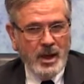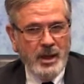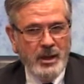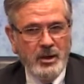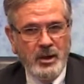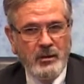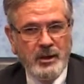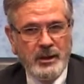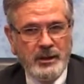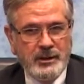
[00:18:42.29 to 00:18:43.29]
I had no
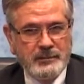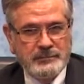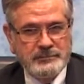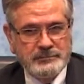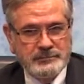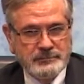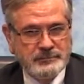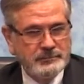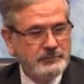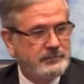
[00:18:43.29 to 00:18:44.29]
idea.
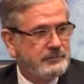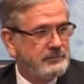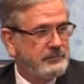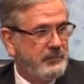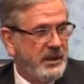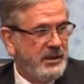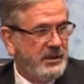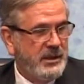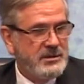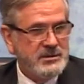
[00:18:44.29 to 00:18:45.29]
But
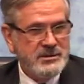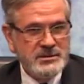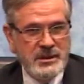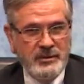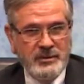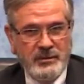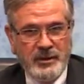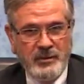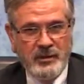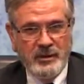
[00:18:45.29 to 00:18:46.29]
it seemed to
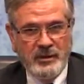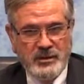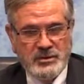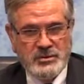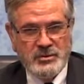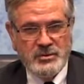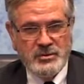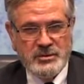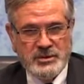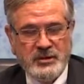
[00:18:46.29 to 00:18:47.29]
be one of those
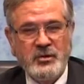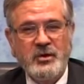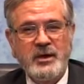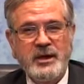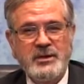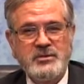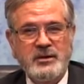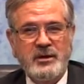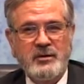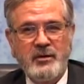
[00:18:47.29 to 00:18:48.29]
tools. I told our kids when
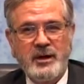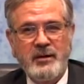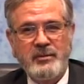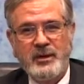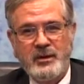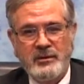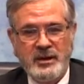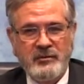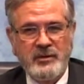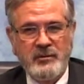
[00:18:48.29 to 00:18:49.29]
they're growing up, though,
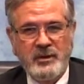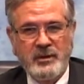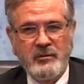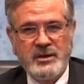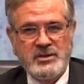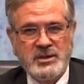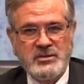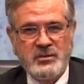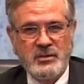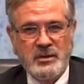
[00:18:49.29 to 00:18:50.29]
that if they really want to change
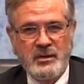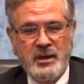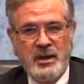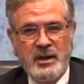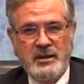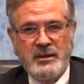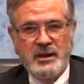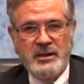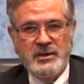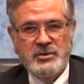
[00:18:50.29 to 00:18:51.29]
the world,
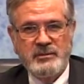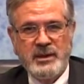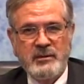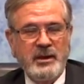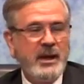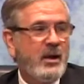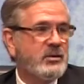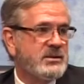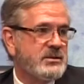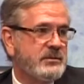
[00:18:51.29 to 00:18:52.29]
that they should become
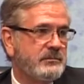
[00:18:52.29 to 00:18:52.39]
accountants.